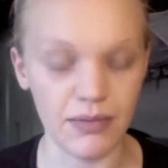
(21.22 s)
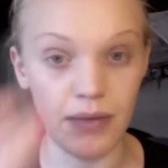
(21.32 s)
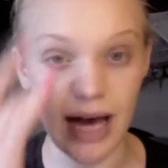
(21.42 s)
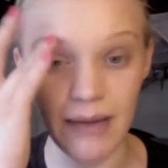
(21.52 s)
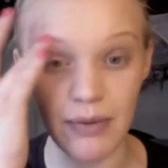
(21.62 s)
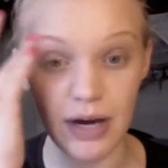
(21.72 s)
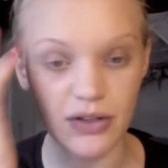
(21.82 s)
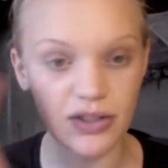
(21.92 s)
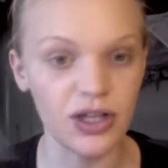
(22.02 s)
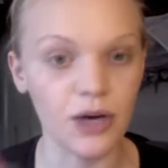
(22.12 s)

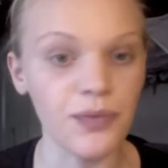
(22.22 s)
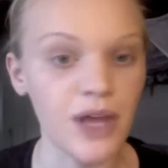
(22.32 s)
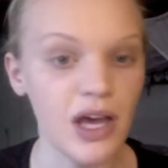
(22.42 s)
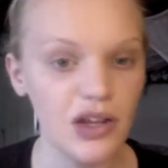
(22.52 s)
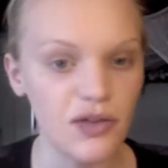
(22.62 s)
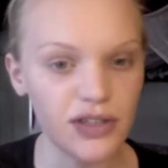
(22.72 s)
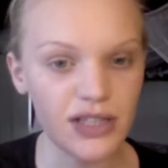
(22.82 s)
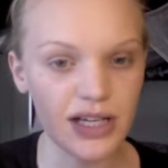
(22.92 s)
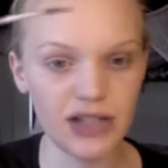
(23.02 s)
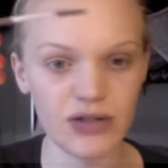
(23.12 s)
eyebrows. So the first
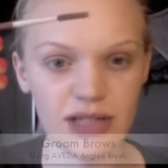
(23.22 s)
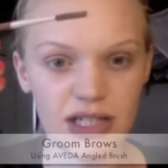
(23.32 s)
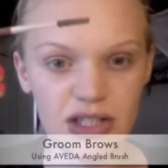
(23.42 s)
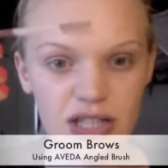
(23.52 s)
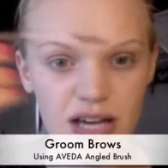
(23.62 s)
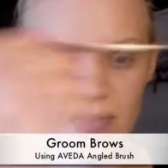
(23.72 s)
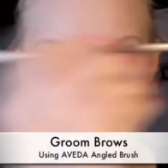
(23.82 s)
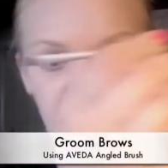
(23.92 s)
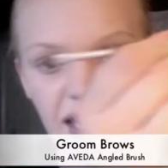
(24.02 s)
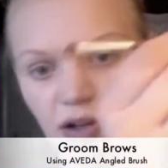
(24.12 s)
thing I do is I just have
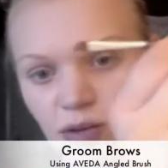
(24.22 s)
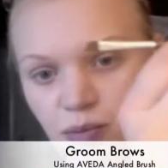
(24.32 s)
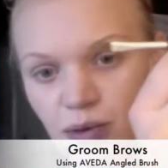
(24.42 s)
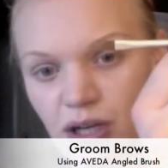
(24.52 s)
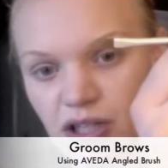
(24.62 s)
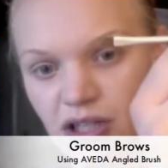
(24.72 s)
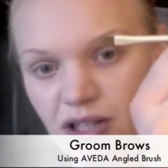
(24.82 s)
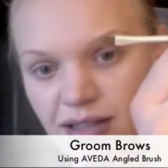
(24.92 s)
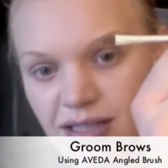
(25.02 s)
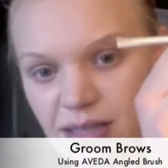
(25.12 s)
this angled brush here.
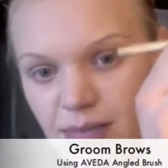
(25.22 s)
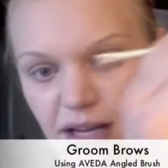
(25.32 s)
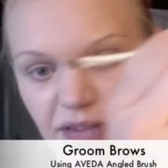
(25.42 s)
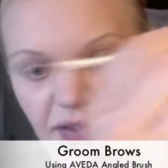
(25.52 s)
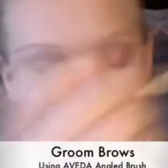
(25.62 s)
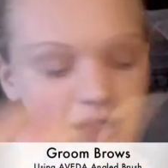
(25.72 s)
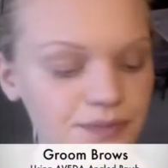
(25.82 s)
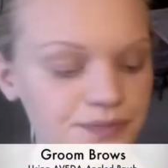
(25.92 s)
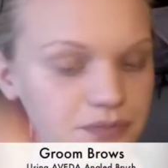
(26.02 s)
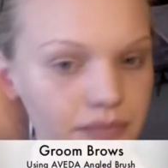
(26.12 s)
This is by Aveda.
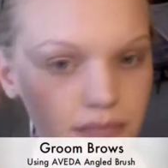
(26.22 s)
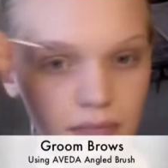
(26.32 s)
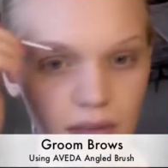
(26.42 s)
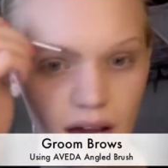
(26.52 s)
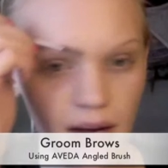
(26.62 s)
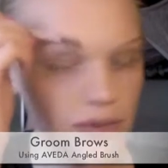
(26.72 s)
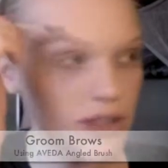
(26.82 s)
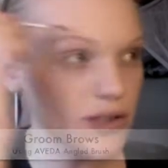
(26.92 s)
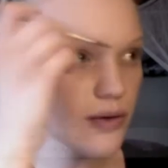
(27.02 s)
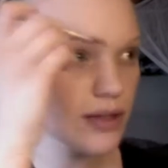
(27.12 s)
And I'm
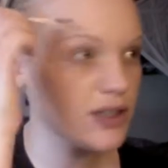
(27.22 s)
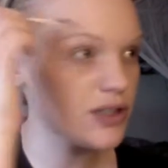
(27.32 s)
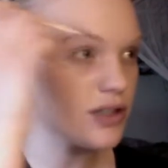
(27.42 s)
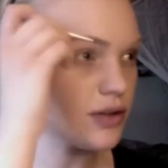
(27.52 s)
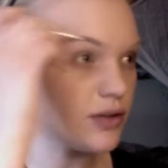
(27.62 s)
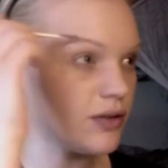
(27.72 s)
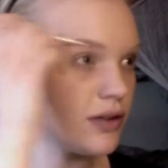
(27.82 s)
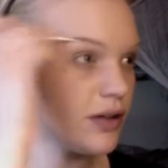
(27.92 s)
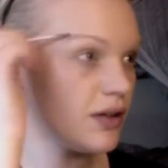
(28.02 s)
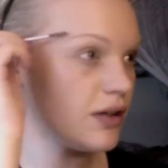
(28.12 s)
just going to
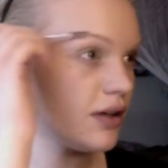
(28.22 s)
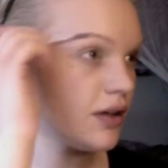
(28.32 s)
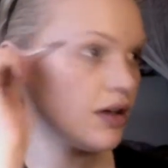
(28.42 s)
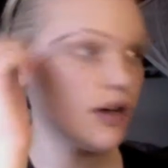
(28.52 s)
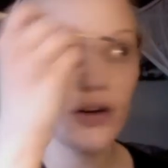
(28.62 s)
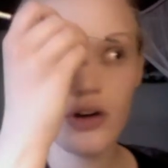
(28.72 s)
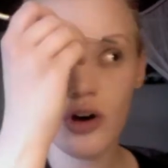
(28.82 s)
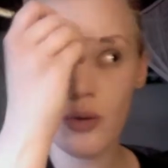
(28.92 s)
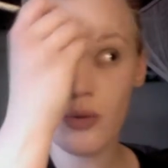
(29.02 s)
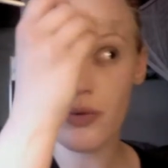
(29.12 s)

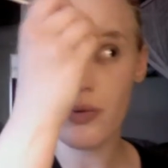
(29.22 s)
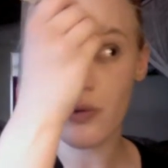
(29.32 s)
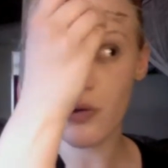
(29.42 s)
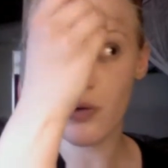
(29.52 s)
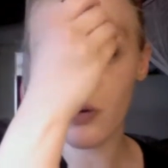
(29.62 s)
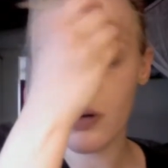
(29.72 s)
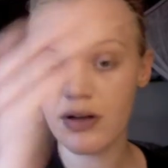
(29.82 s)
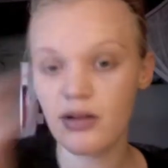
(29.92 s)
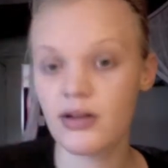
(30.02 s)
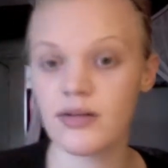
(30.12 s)
comb through
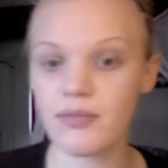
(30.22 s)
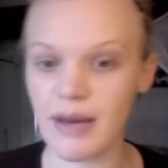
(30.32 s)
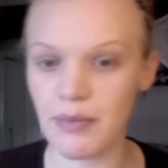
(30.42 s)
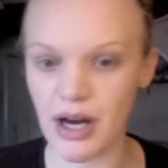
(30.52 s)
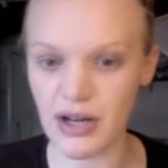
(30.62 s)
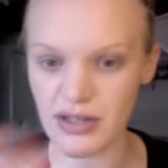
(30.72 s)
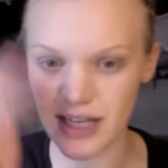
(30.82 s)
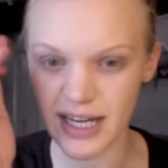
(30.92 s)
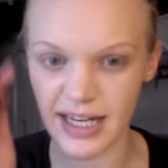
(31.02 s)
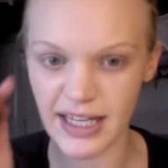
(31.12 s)
my brows and
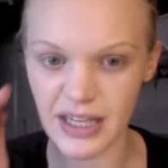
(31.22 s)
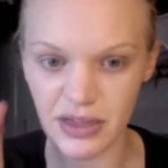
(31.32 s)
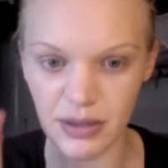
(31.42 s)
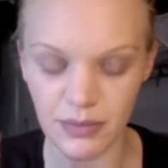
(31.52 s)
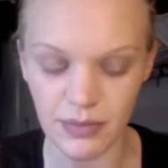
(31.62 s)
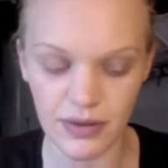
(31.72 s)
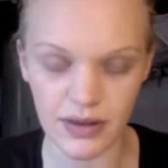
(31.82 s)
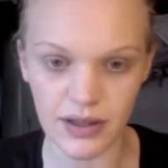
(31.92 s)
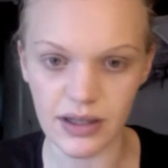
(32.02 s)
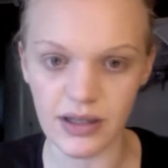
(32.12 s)
kind of get them
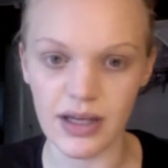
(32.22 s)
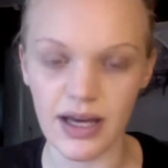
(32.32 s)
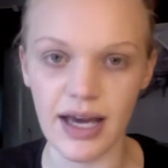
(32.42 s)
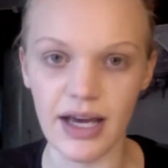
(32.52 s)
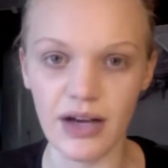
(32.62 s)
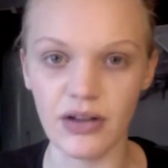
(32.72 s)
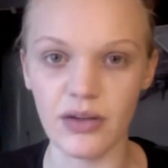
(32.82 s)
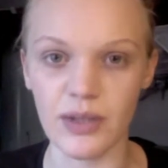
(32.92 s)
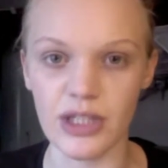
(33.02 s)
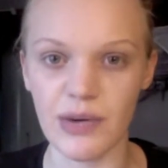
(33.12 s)
the angle in
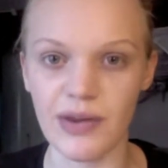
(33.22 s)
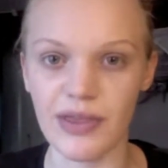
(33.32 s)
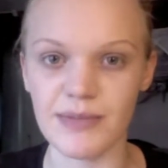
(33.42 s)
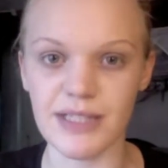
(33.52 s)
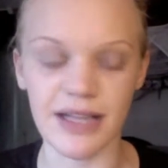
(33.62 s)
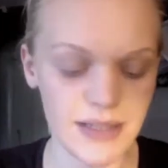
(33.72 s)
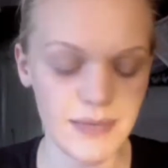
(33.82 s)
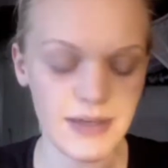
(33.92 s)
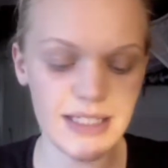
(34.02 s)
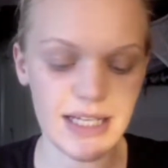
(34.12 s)
which I want them to lay.
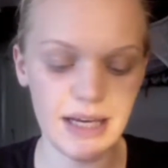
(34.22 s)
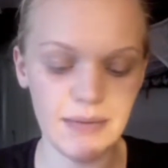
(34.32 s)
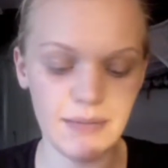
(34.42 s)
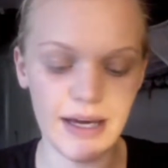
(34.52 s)
I'm going to take my